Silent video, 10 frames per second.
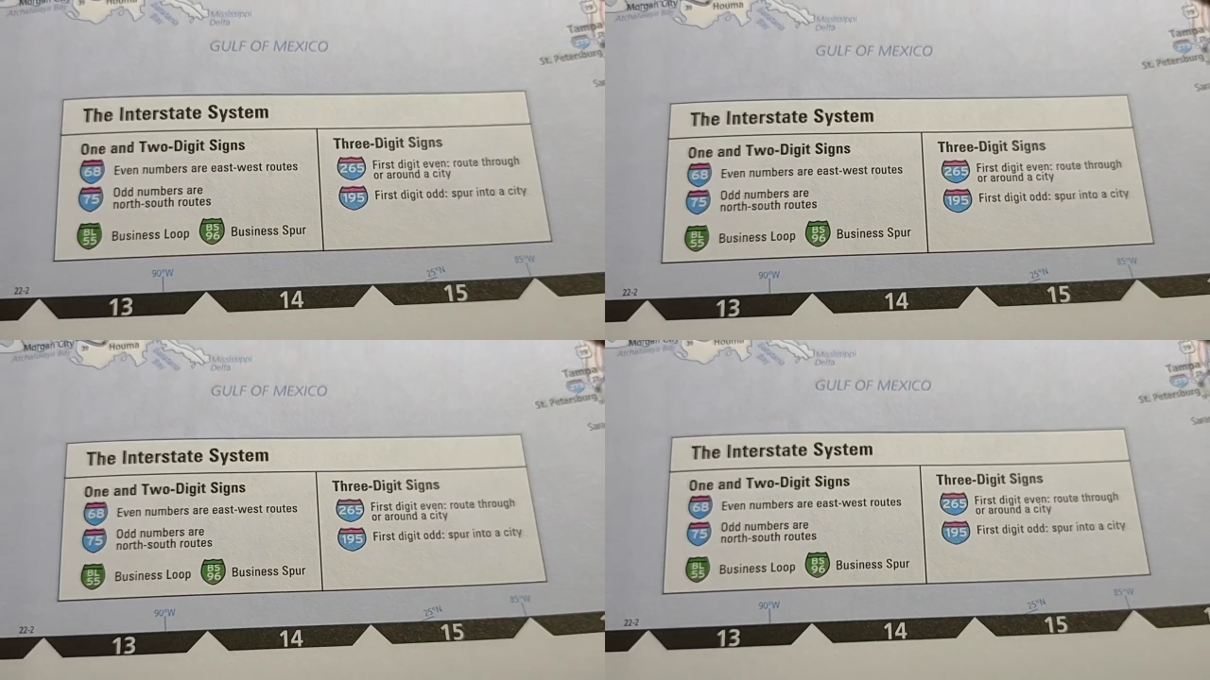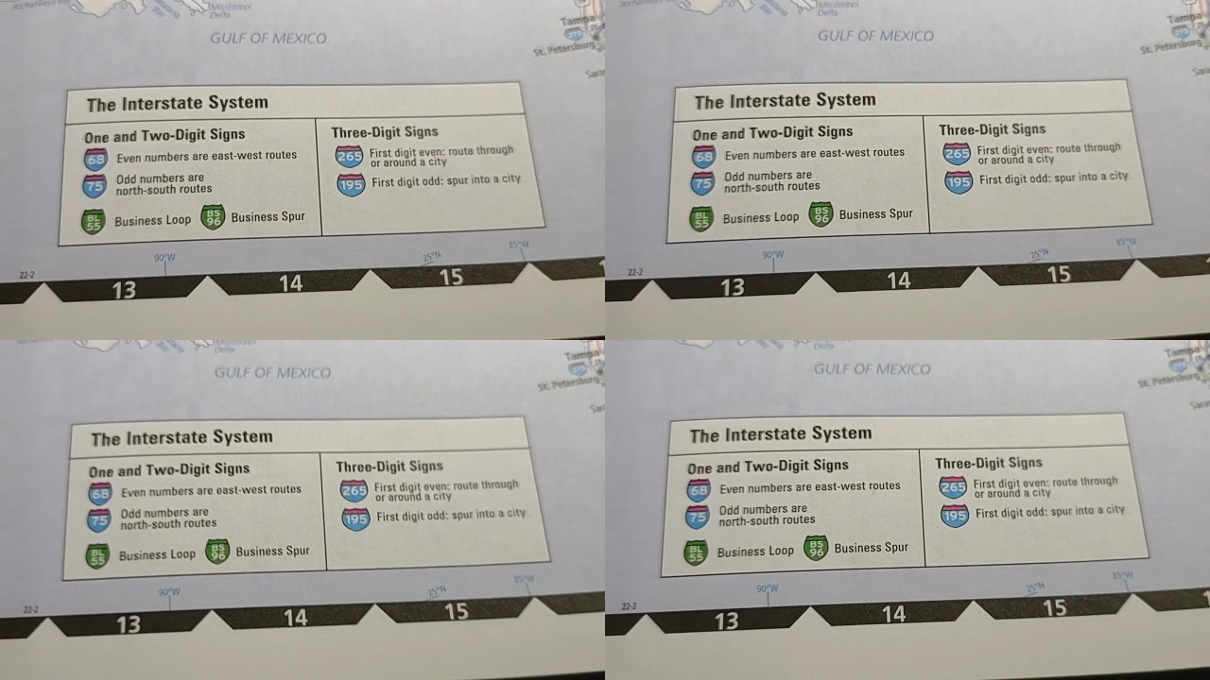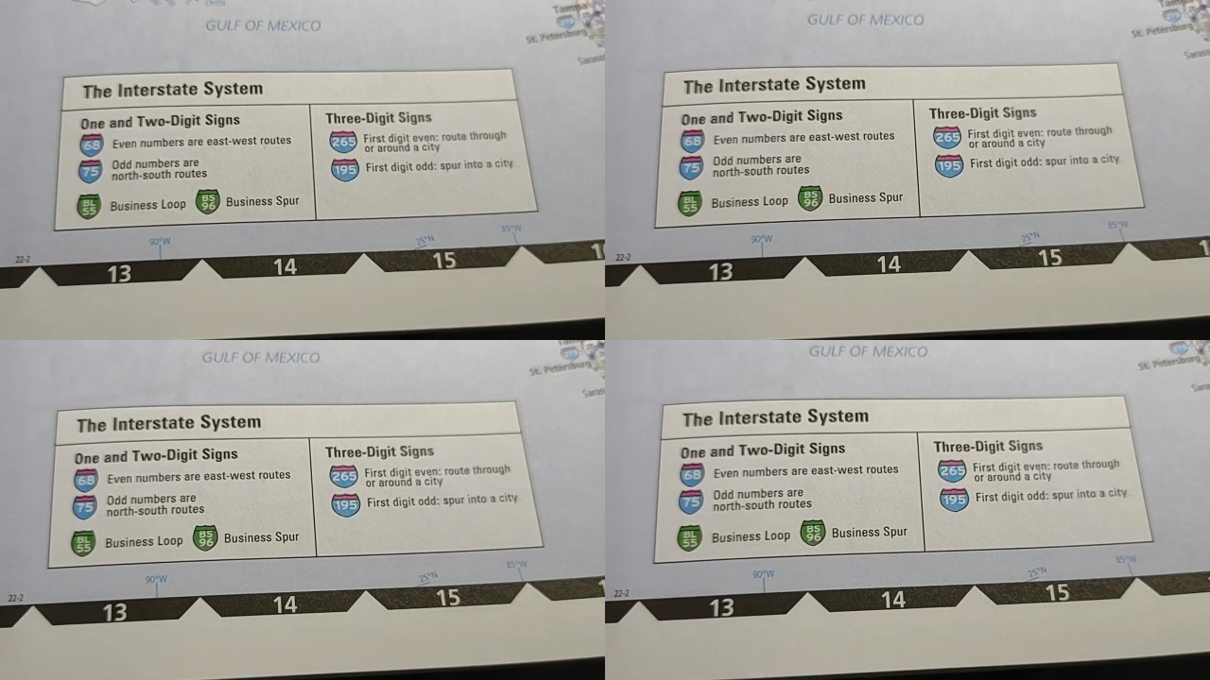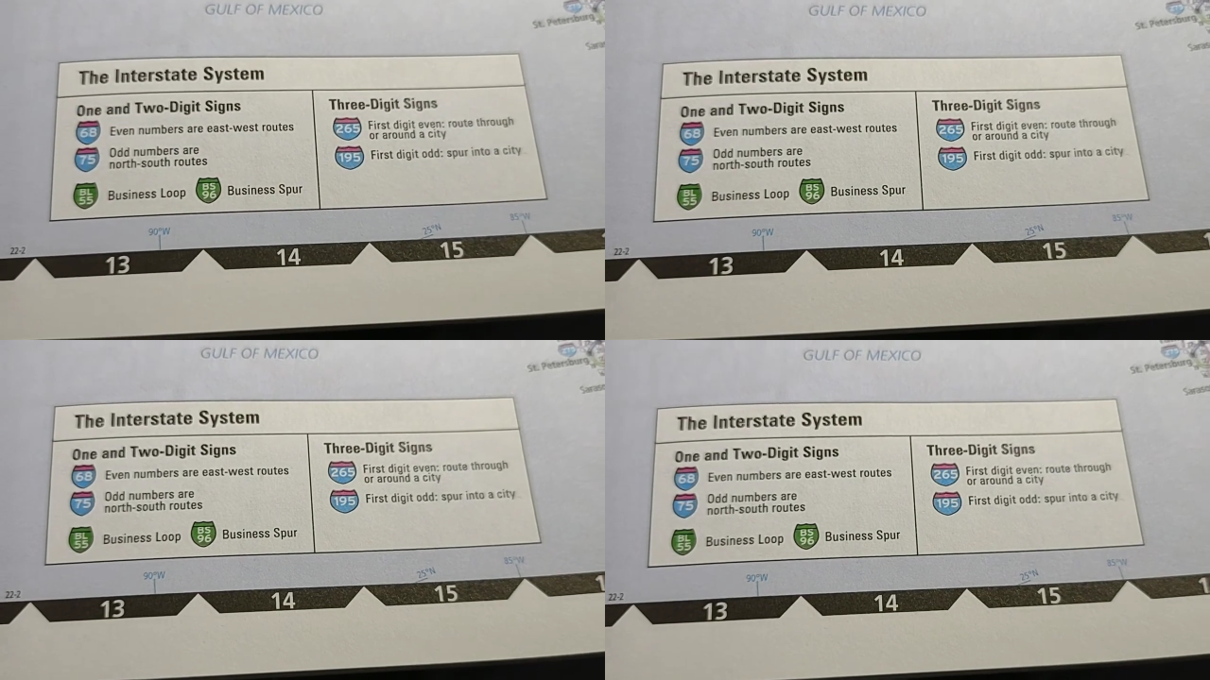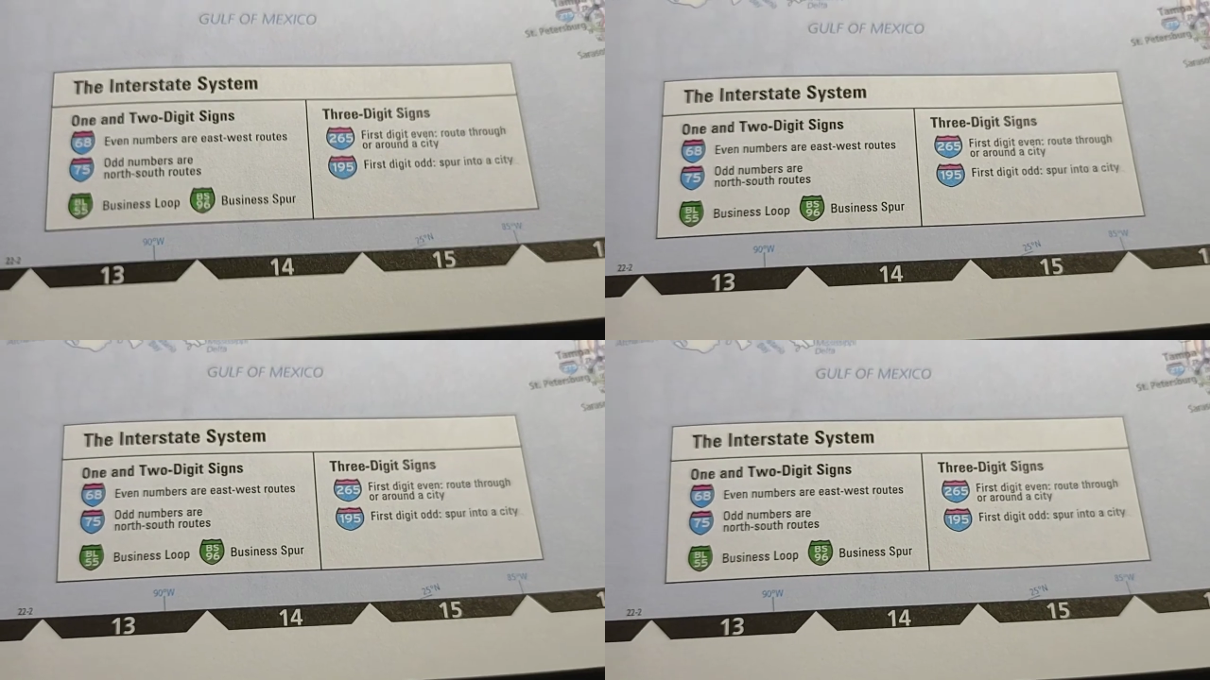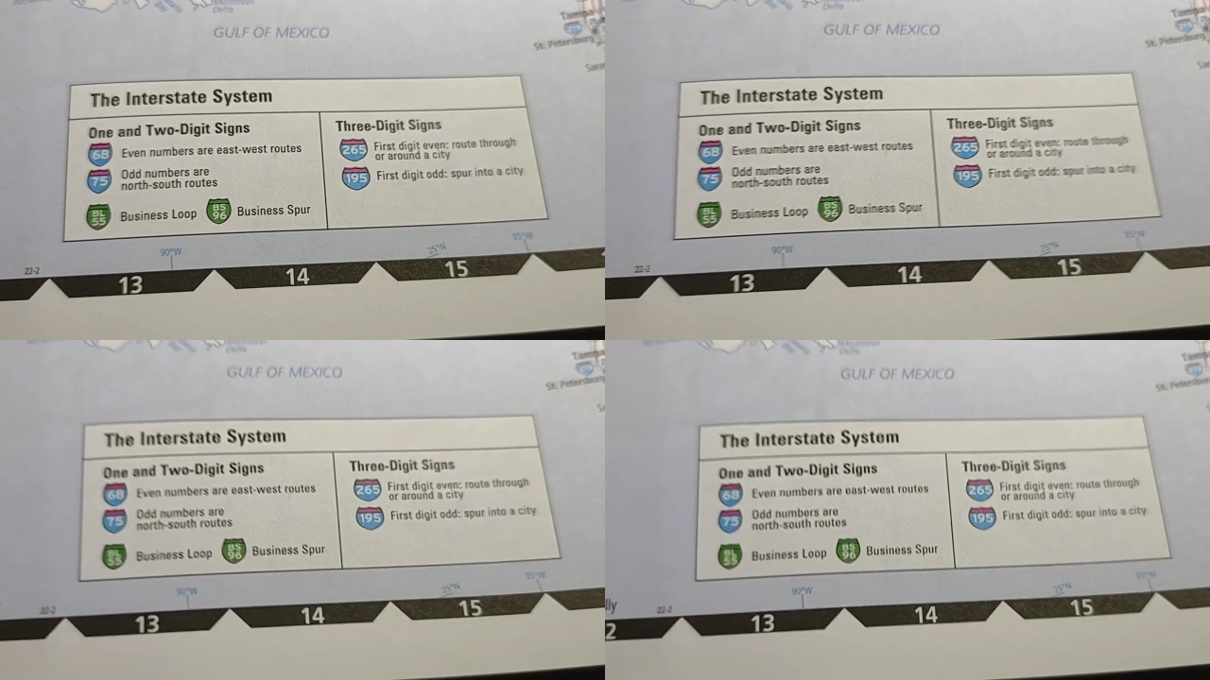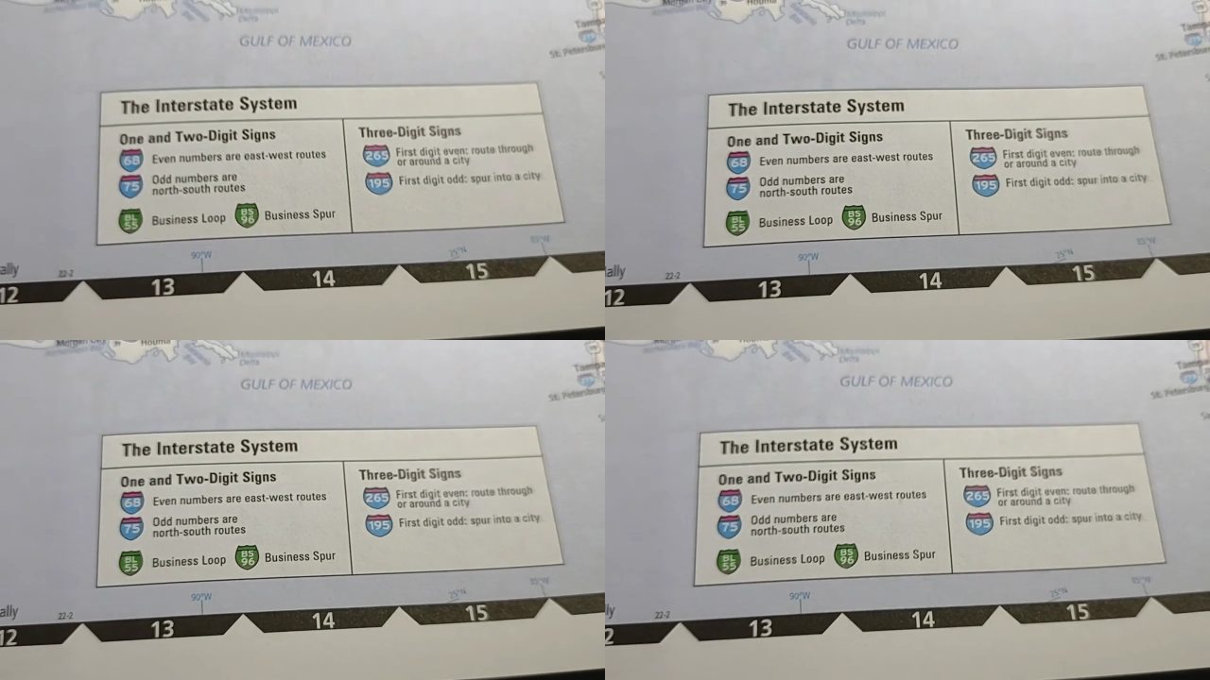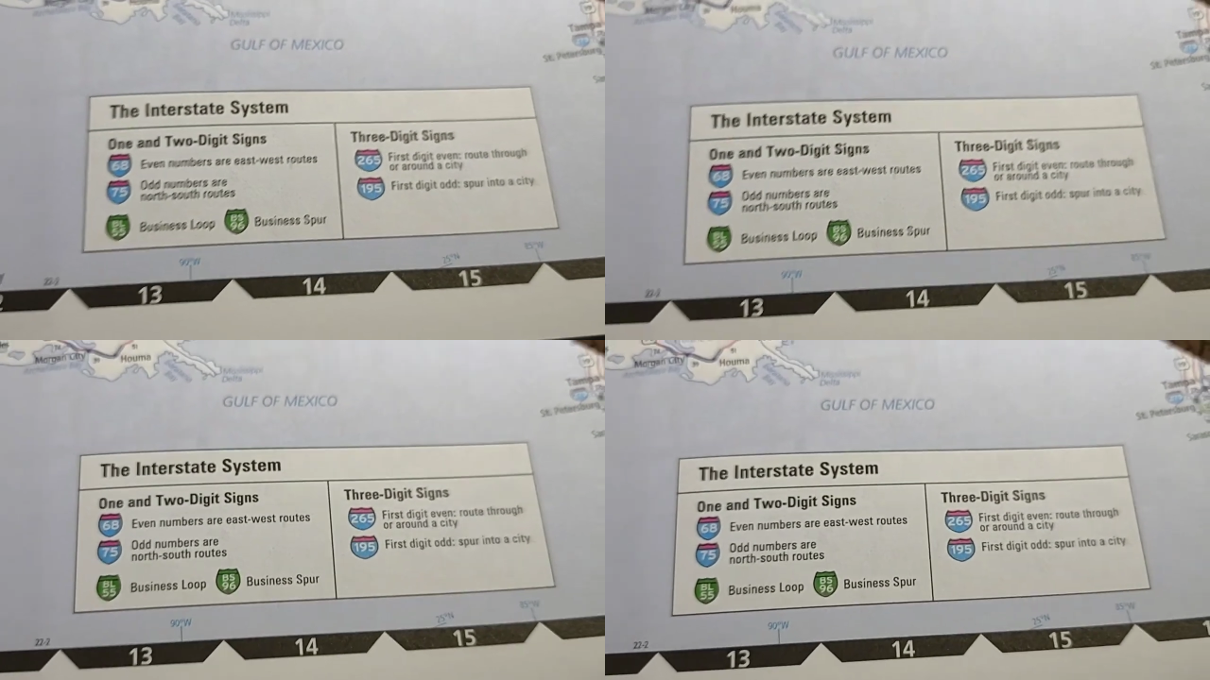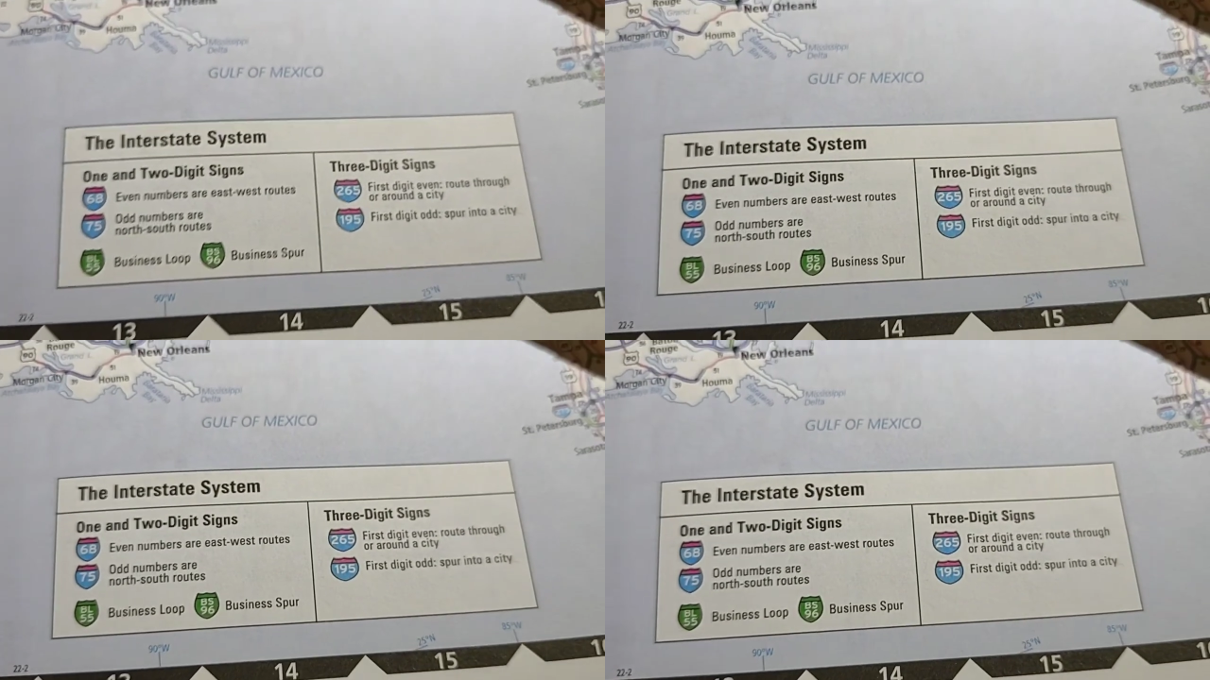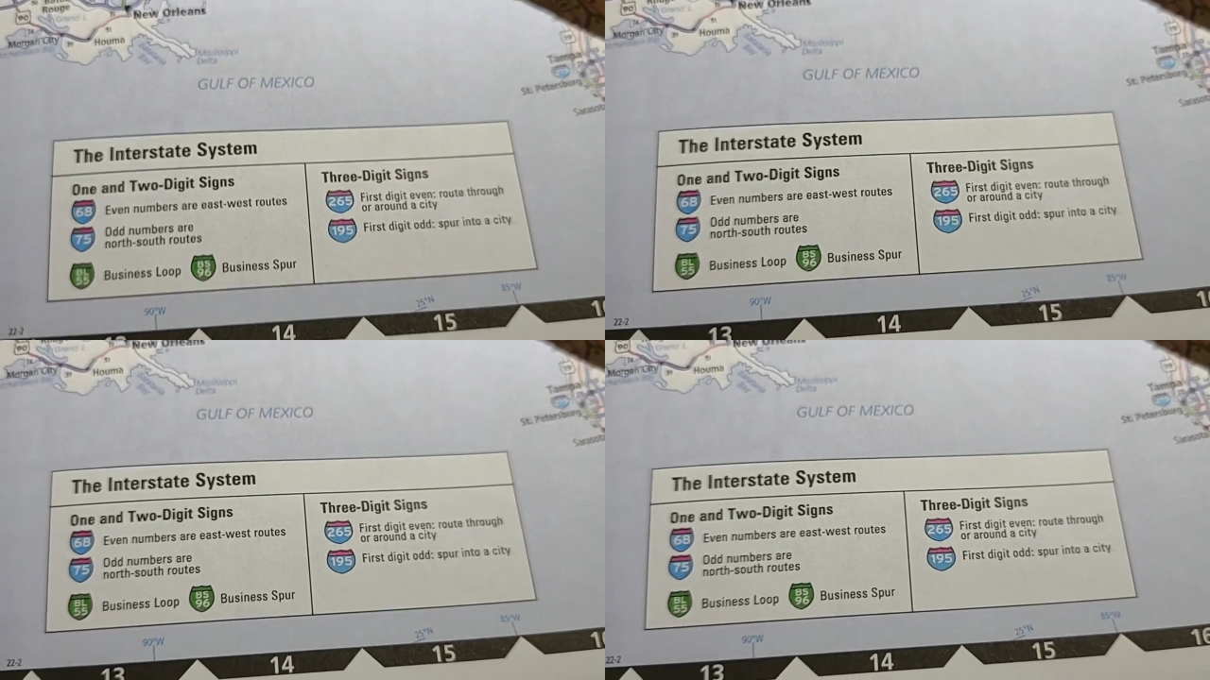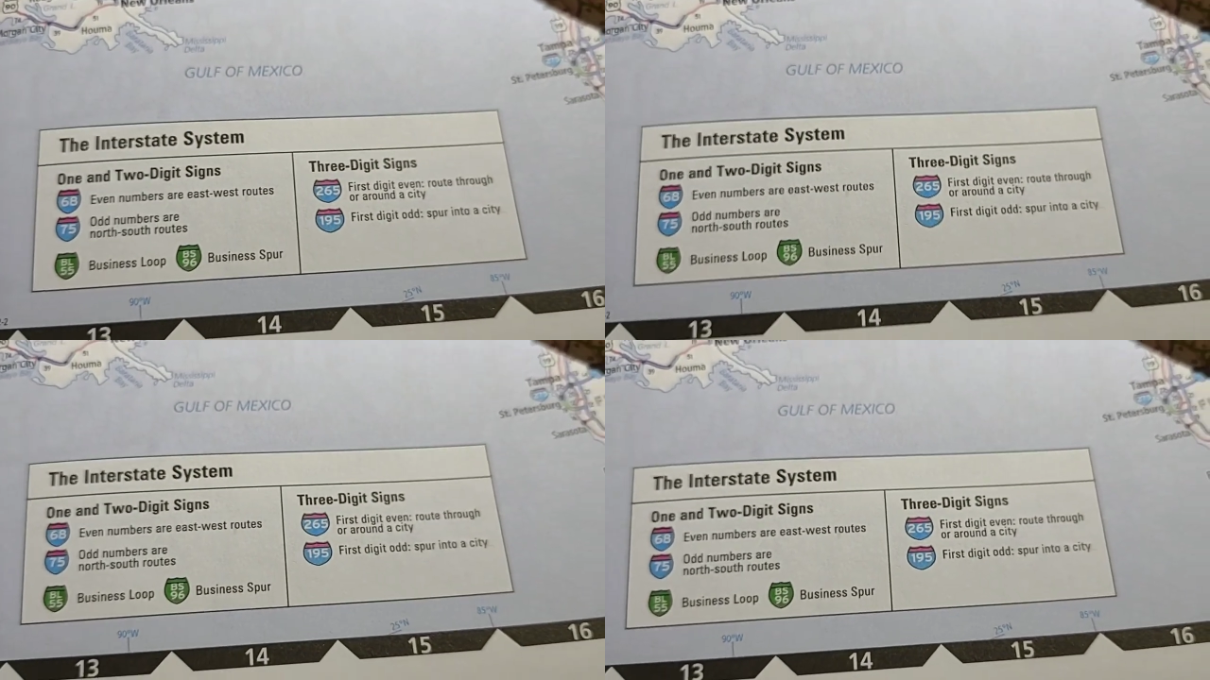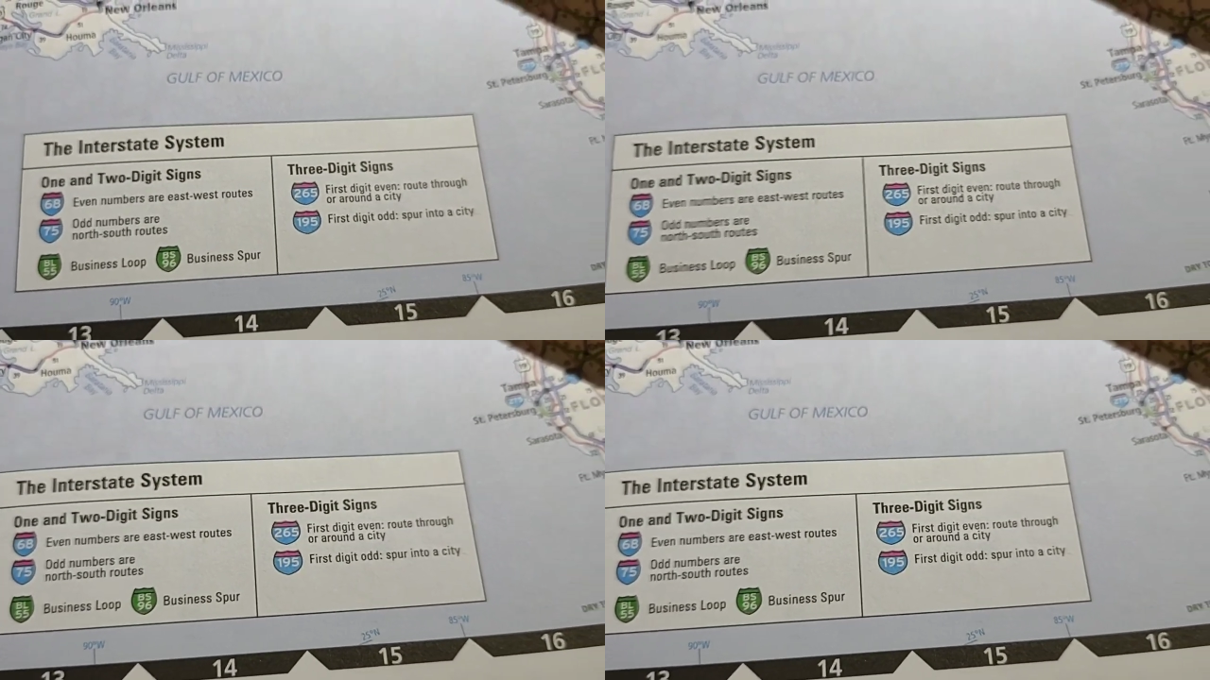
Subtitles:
No face is visible, so there are no lips to read.